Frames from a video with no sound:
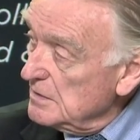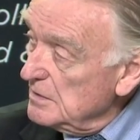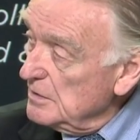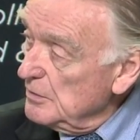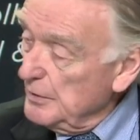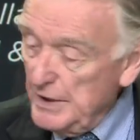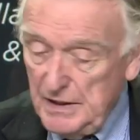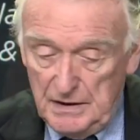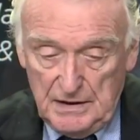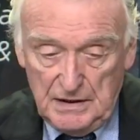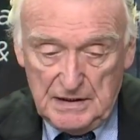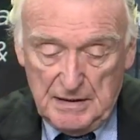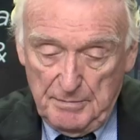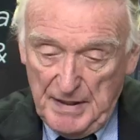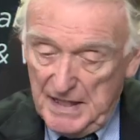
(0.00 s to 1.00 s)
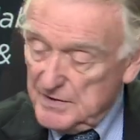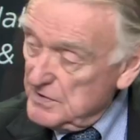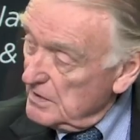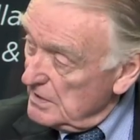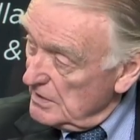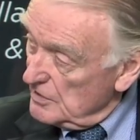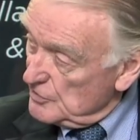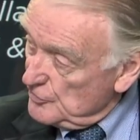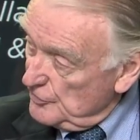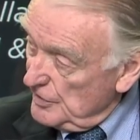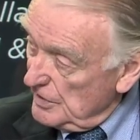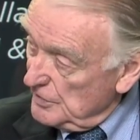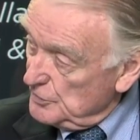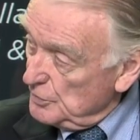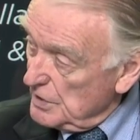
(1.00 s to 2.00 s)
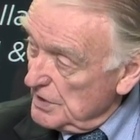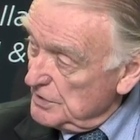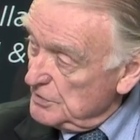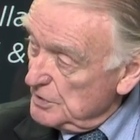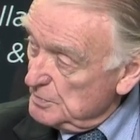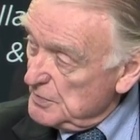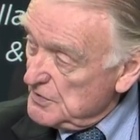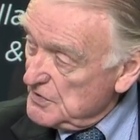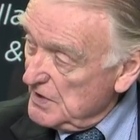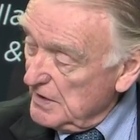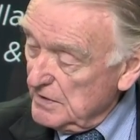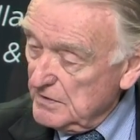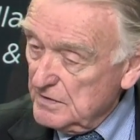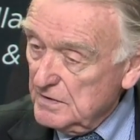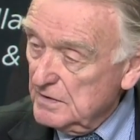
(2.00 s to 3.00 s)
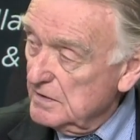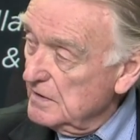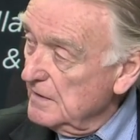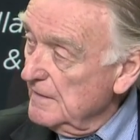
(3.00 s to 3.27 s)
When the capacity is filled to 100%.